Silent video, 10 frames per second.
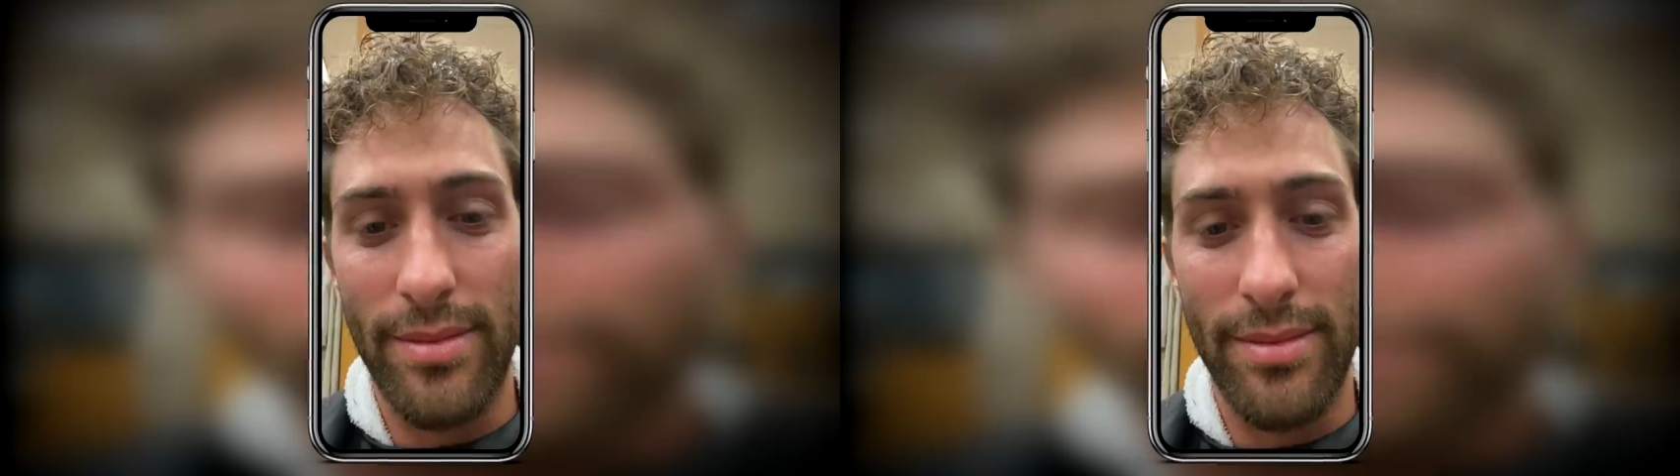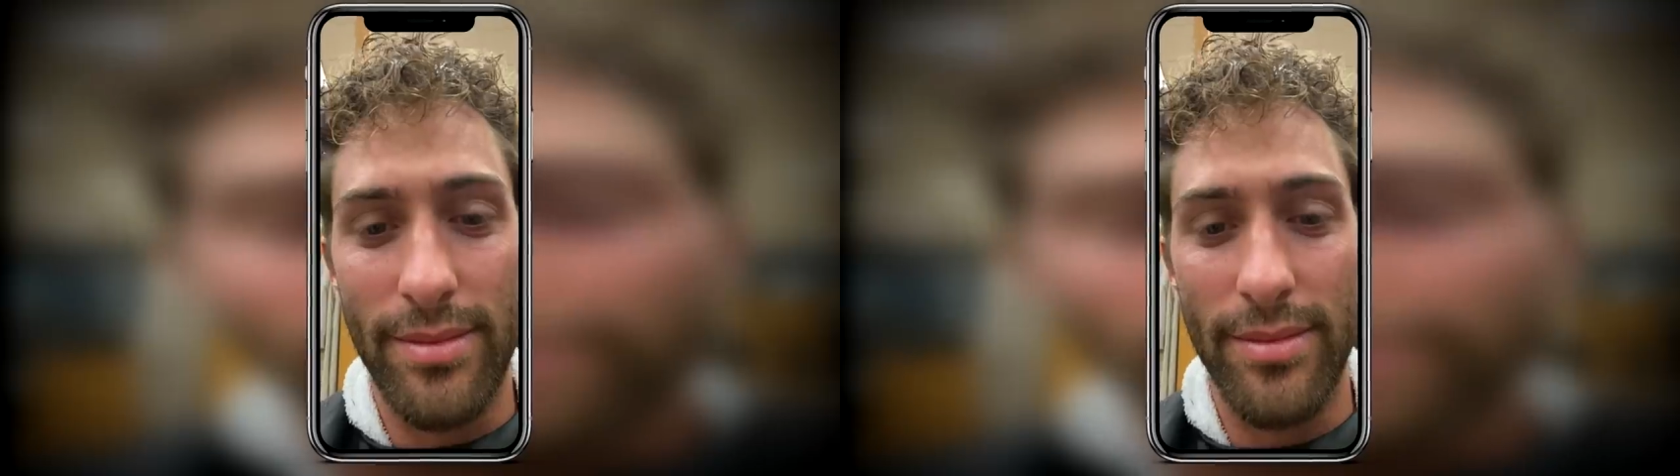
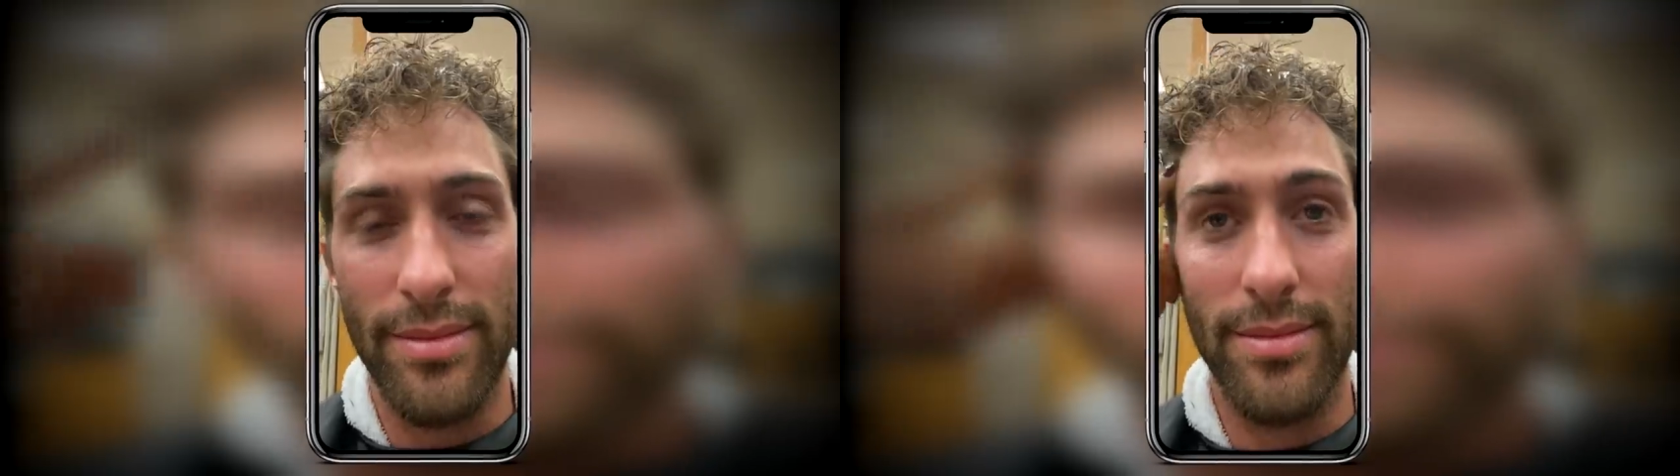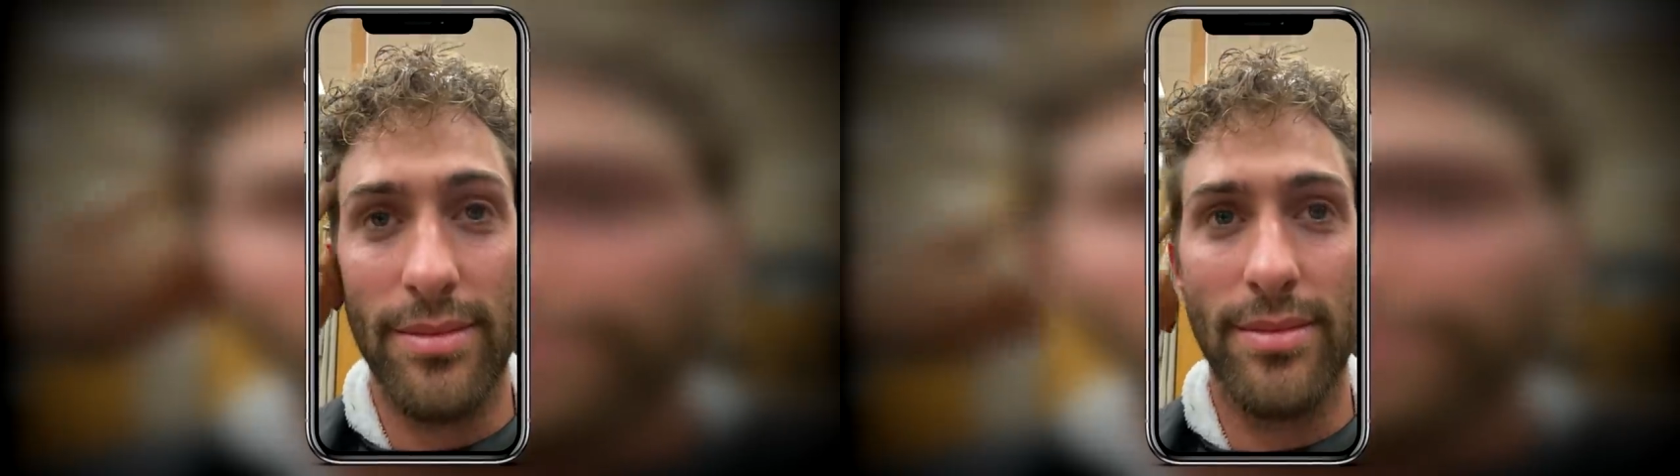Do you want
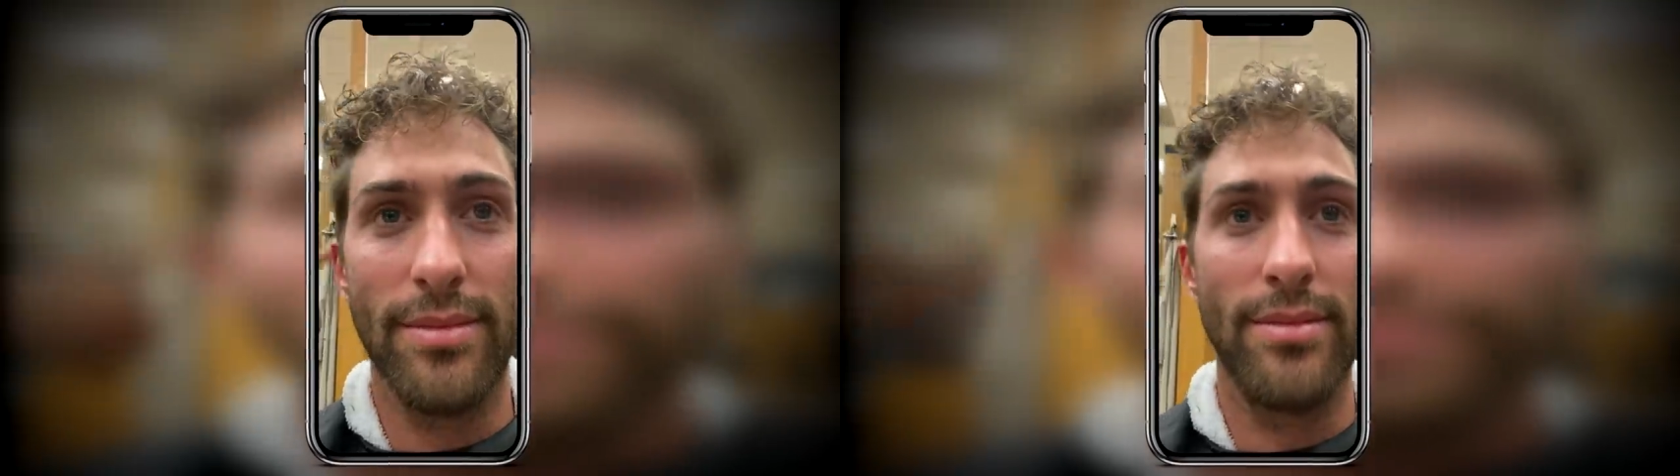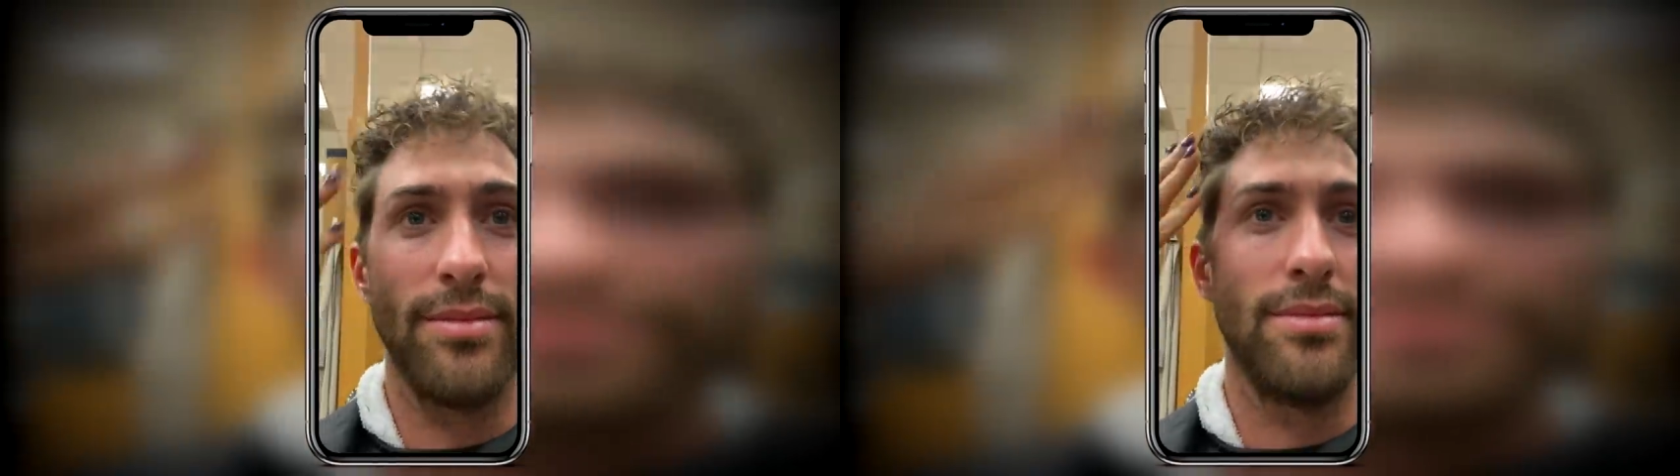more
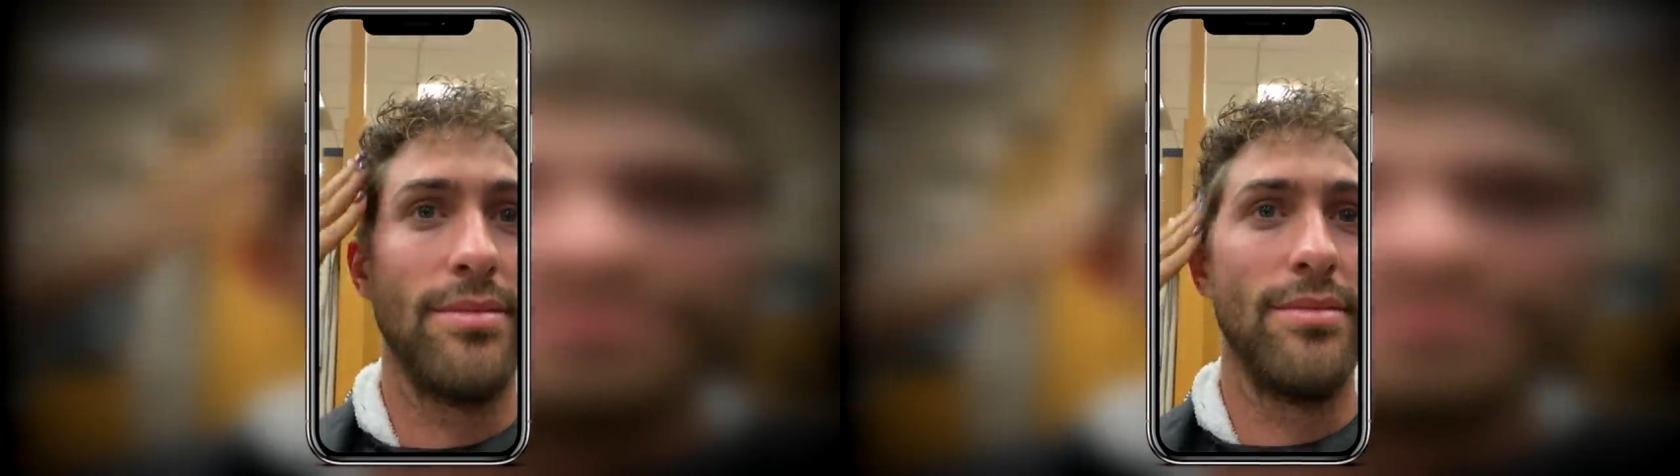shorter